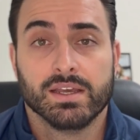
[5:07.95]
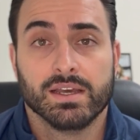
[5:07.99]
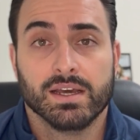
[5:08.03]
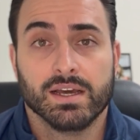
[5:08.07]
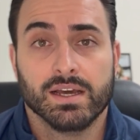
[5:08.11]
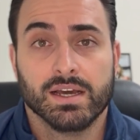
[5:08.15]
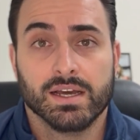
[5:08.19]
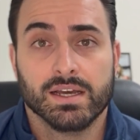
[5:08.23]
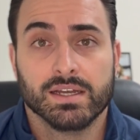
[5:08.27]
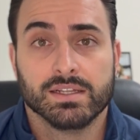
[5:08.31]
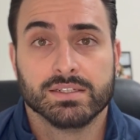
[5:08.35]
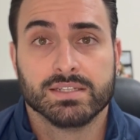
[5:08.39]

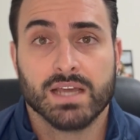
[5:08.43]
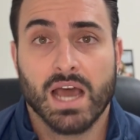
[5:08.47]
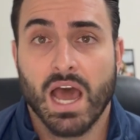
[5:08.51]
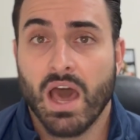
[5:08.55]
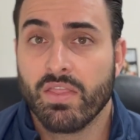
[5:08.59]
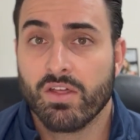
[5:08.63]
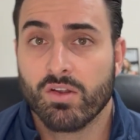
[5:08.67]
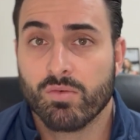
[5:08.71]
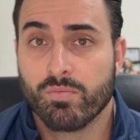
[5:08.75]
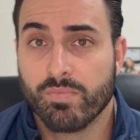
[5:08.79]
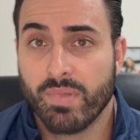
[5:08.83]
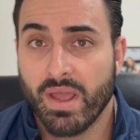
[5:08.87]
to
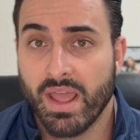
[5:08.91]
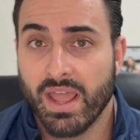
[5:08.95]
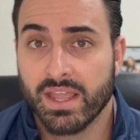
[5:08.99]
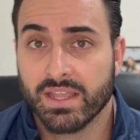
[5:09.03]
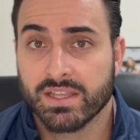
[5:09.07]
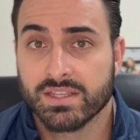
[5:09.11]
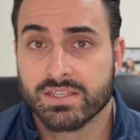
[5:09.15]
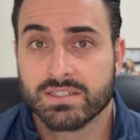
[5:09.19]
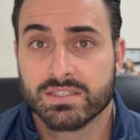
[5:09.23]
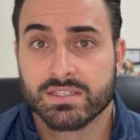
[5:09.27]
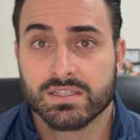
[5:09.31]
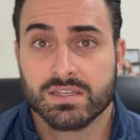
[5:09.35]
other
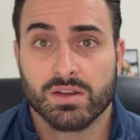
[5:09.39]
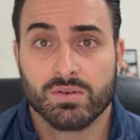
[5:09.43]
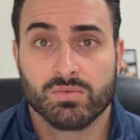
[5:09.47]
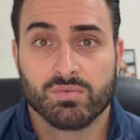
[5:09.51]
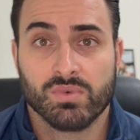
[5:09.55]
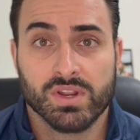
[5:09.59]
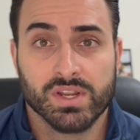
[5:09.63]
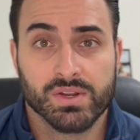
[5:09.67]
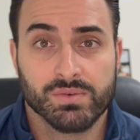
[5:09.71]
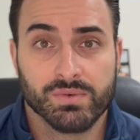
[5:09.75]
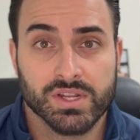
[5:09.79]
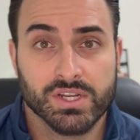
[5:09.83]
banks,
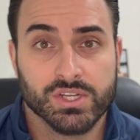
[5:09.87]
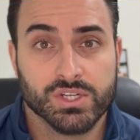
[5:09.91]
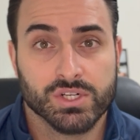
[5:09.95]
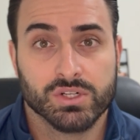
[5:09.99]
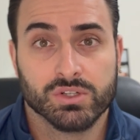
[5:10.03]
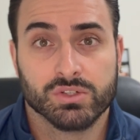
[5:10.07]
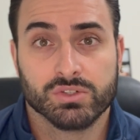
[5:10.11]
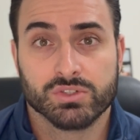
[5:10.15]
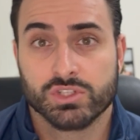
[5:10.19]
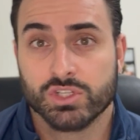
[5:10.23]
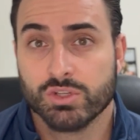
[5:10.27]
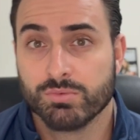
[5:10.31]

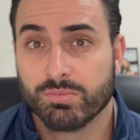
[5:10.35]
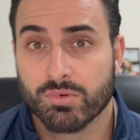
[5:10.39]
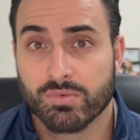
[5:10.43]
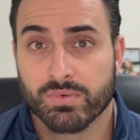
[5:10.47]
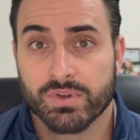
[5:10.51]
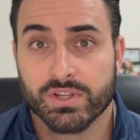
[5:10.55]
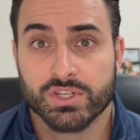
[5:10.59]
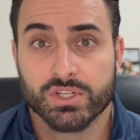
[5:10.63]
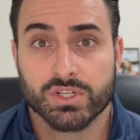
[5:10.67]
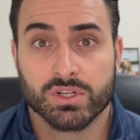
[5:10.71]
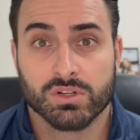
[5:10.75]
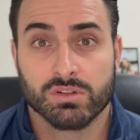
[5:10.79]
regional, super
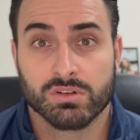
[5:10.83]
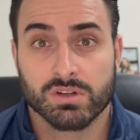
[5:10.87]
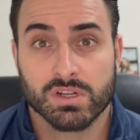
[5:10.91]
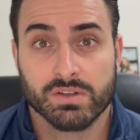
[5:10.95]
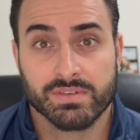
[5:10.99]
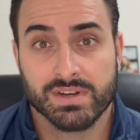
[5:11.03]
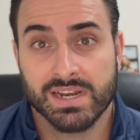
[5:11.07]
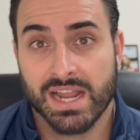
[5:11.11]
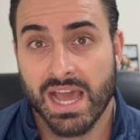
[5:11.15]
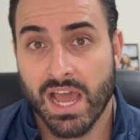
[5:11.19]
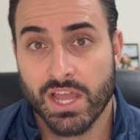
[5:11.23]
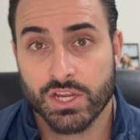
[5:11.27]
regional, or
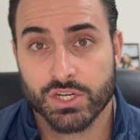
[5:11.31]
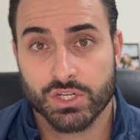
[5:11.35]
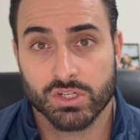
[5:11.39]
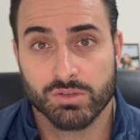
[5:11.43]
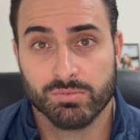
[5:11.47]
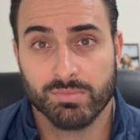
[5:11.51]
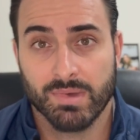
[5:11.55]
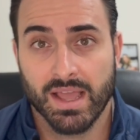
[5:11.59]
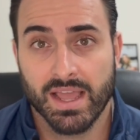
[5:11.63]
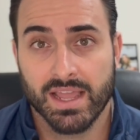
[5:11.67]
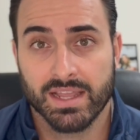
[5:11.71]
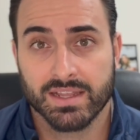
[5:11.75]
even national
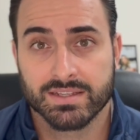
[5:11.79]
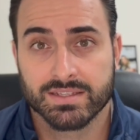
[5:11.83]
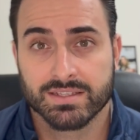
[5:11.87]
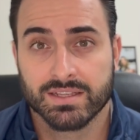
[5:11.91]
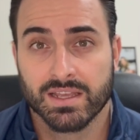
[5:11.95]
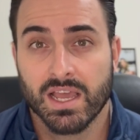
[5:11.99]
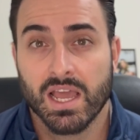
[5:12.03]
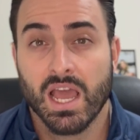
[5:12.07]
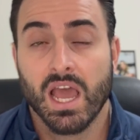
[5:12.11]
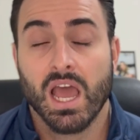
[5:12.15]
banks?